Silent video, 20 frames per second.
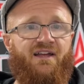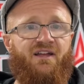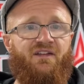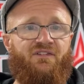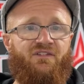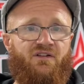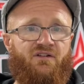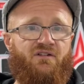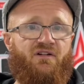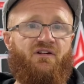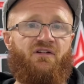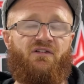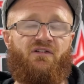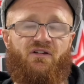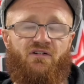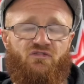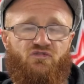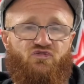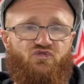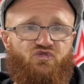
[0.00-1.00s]
So you
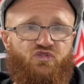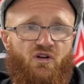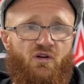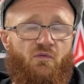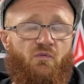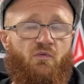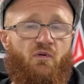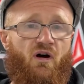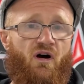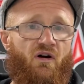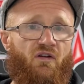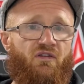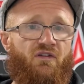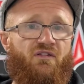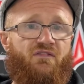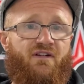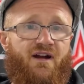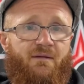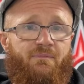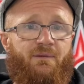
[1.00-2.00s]
can drill on the
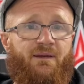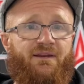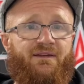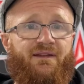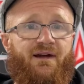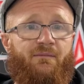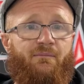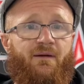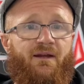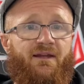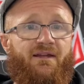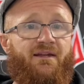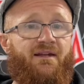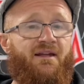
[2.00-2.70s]
grappling dummy.